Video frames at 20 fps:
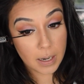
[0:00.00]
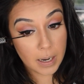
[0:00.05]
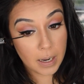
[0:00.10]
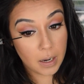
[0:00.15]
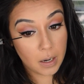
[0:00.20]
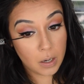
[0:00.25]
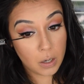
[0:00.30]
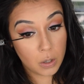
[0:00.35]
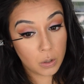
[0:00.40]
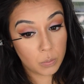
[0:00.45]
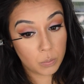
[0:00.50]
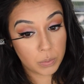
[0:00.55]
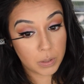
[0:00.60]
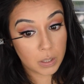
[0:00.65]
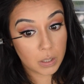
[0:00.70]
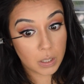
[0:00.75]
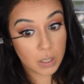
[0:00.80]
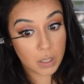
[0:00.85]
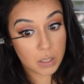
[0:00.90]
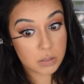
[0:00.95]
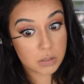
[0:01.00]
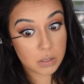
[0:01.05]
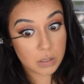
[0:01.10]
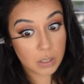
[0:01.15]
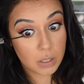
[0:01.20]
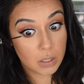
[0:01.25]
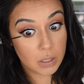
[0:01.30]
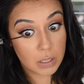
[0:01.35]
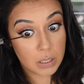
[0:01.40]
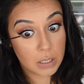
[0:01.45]
out because
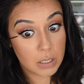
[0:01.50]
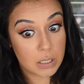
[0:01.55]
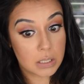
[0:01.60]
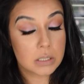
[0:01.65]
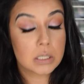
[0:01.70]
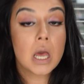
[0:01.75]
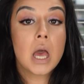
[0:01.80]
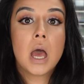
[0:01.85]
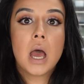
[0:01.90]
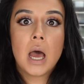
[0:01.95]
there is